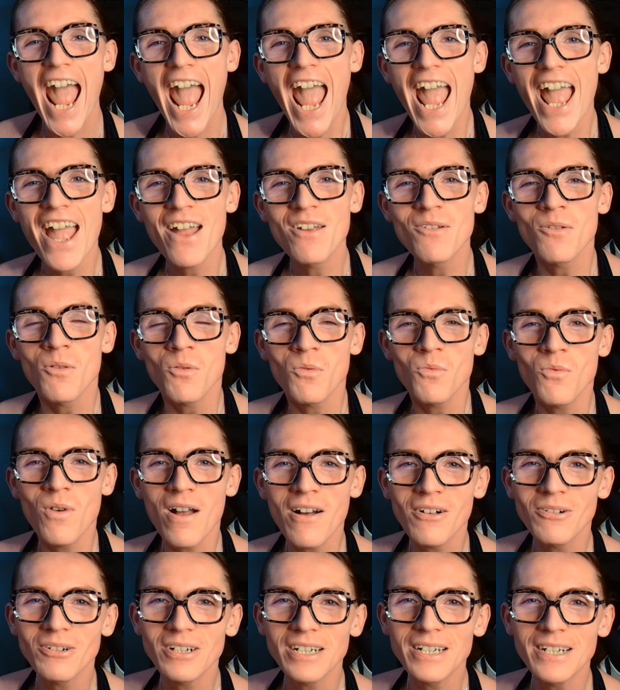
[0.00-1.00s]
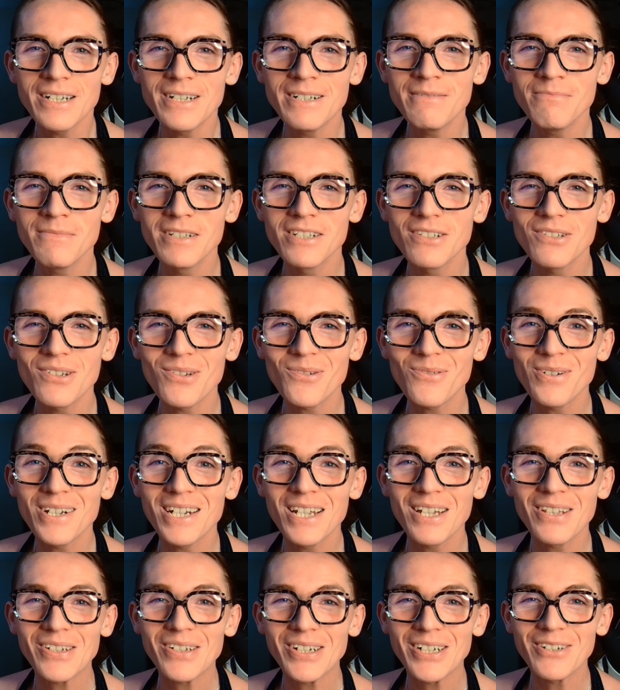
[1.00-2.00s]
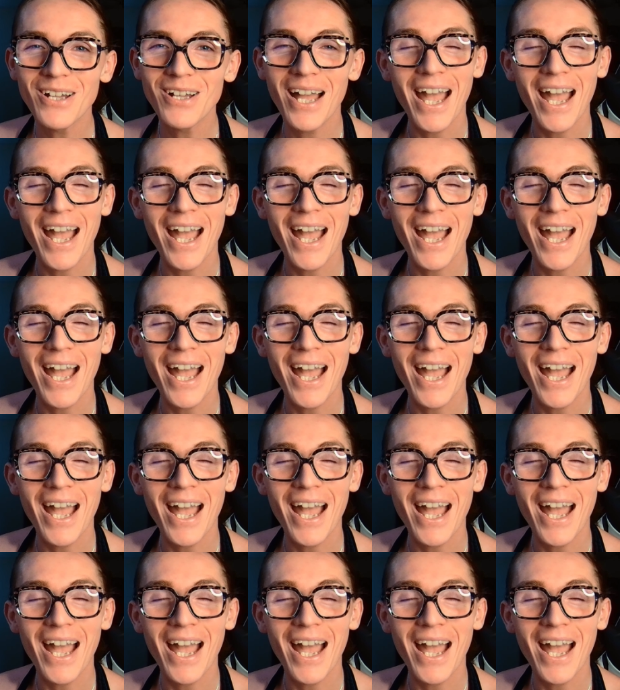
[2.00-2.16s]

and welcome to another